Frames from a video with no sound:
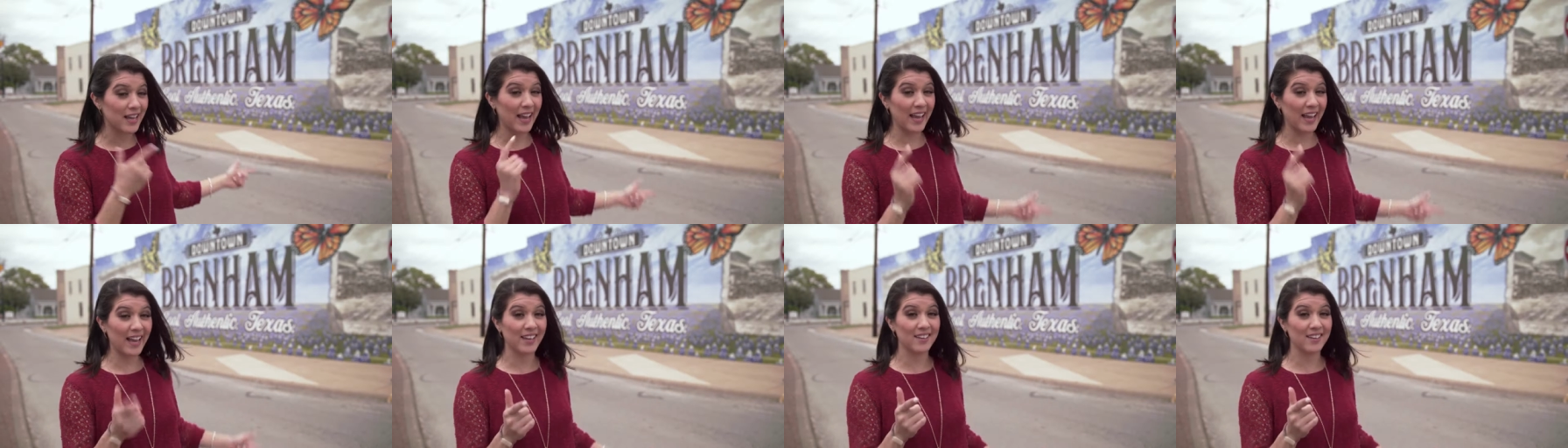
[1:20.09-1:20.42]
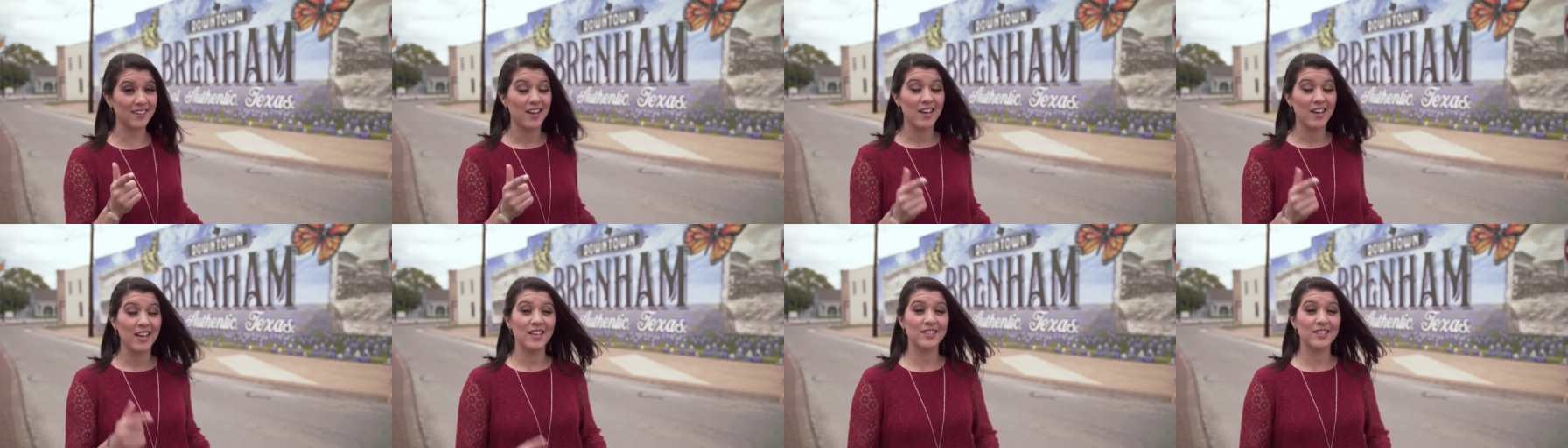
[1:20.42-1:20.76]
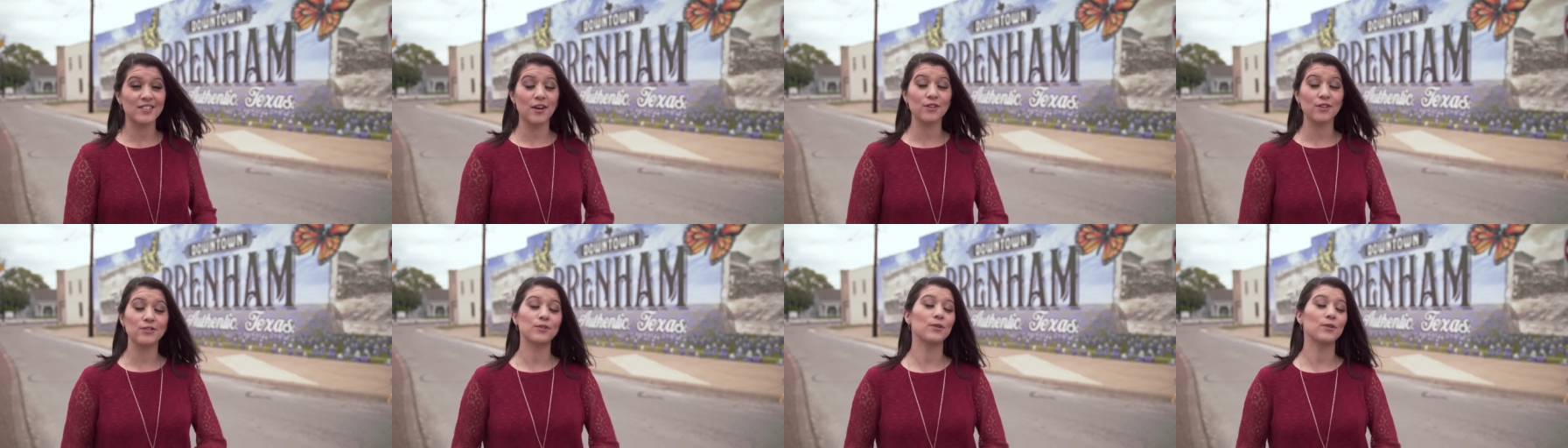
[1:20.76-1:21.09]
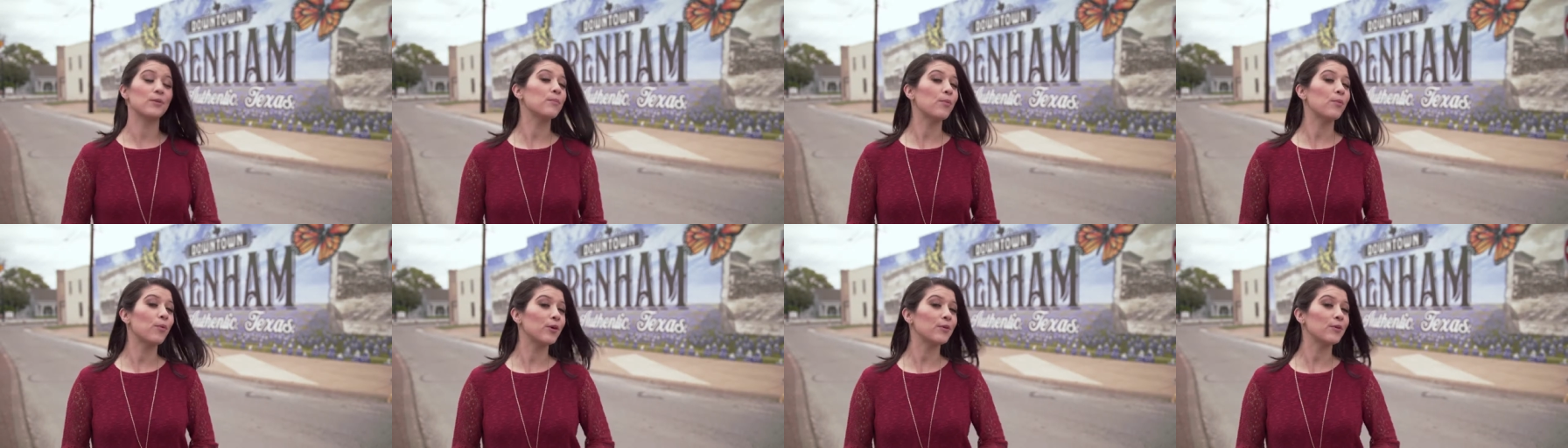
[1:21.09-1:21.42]
and it's also an
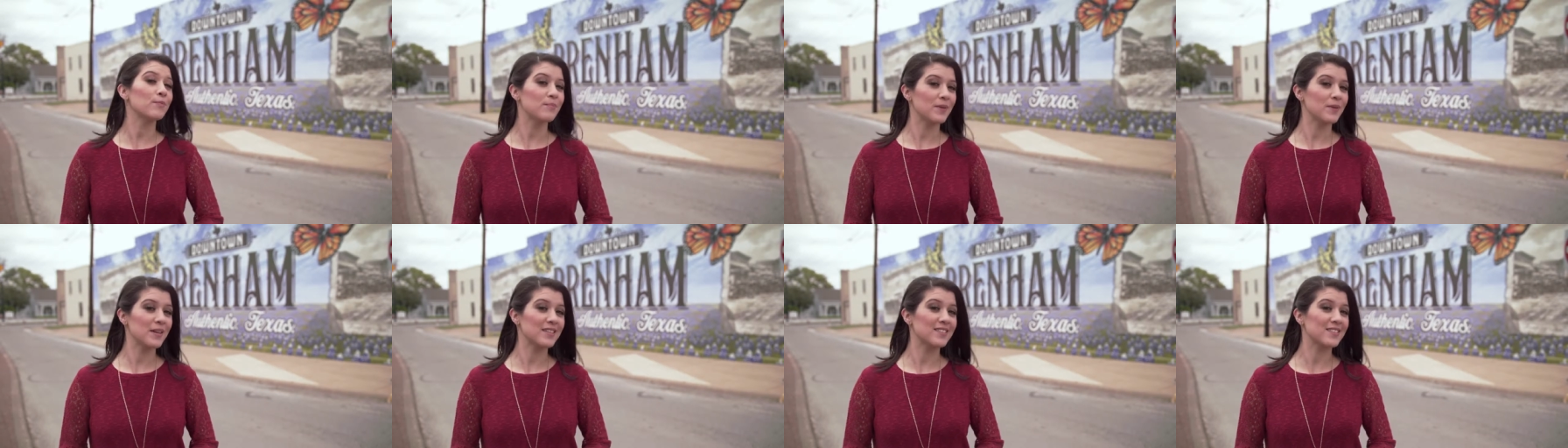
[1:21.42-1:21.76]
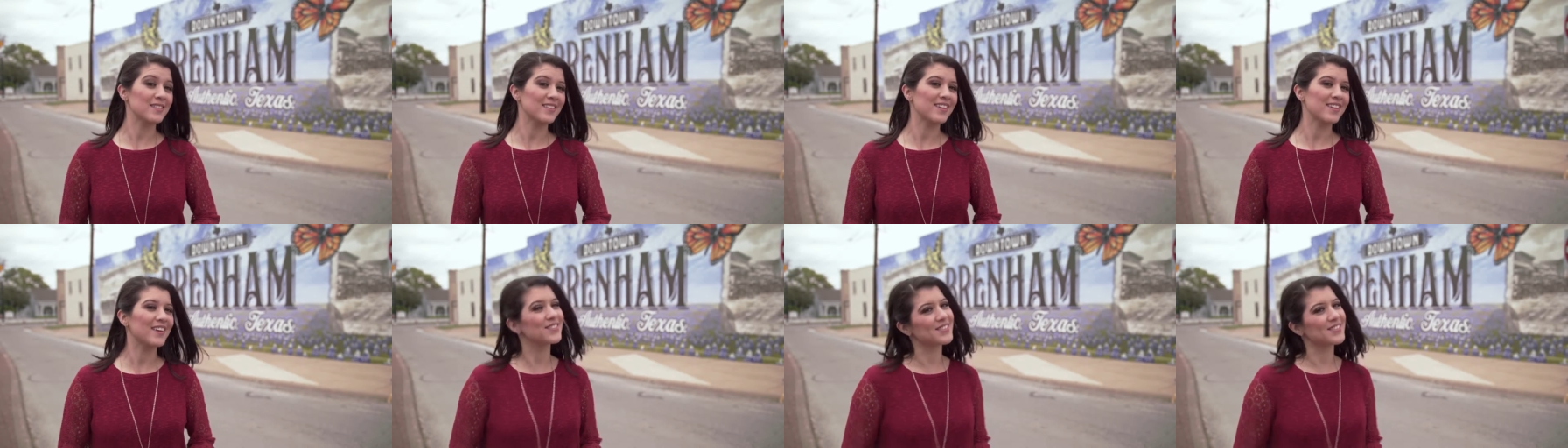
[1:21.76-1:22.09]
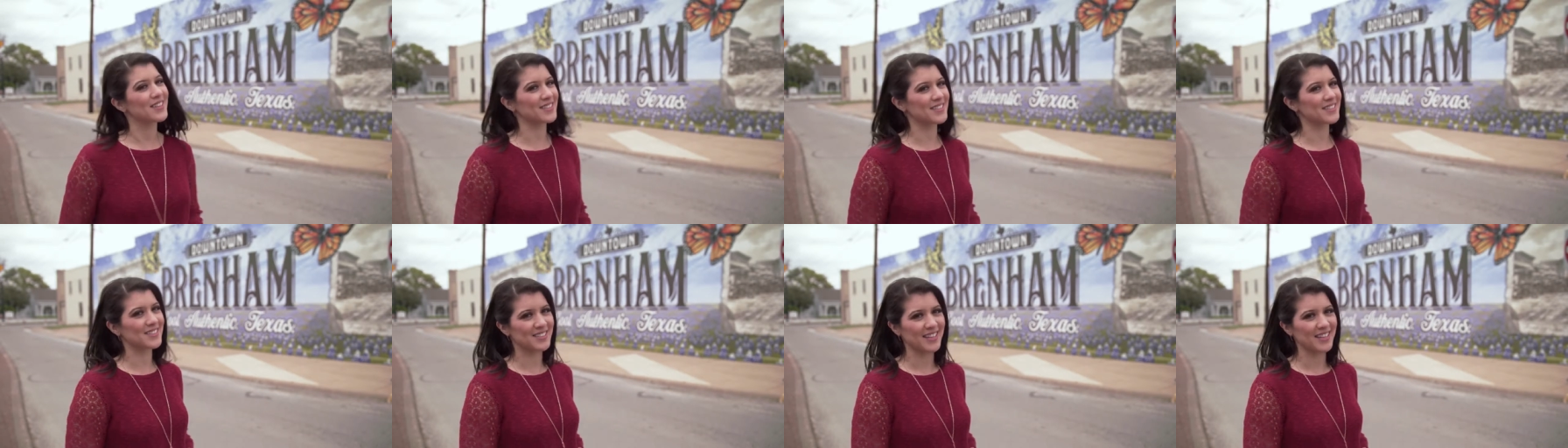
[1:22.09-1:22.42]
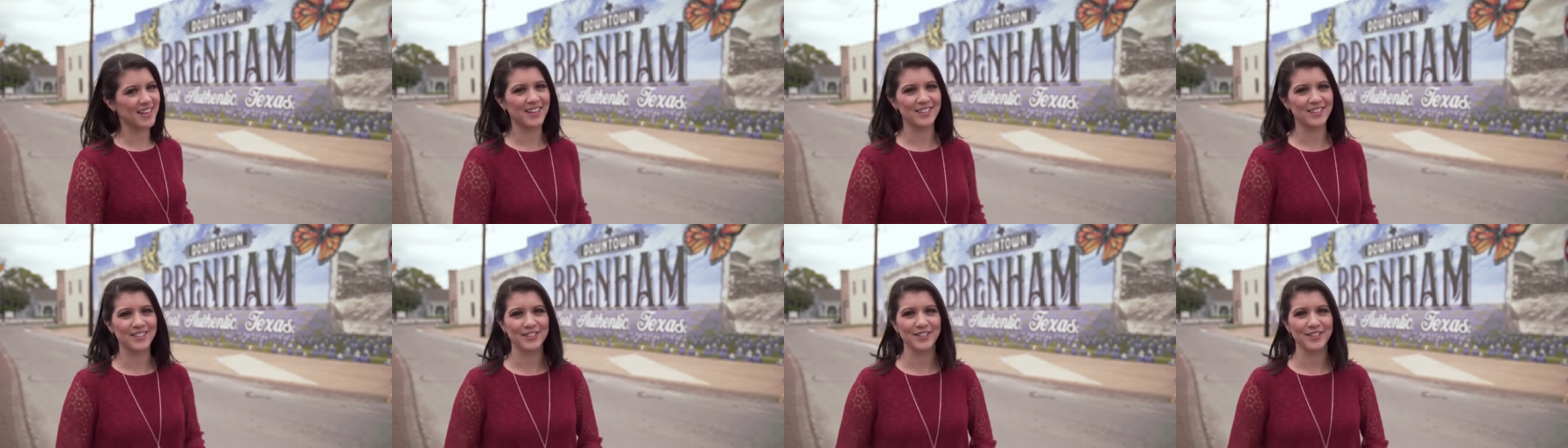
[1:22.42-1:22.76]
important piece of Texas
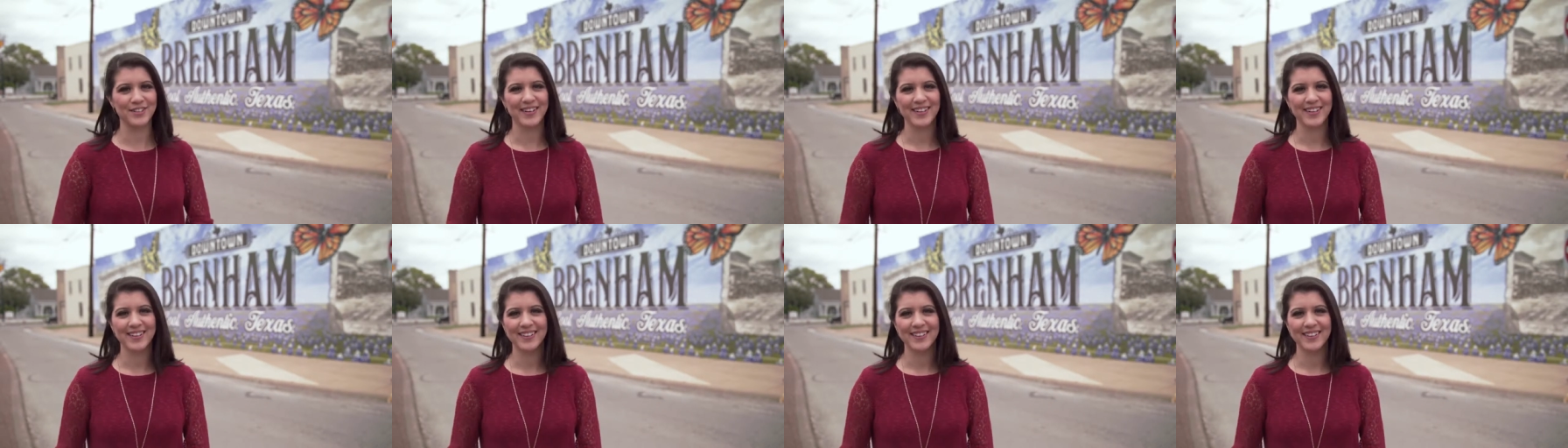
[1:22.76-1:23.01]
state history.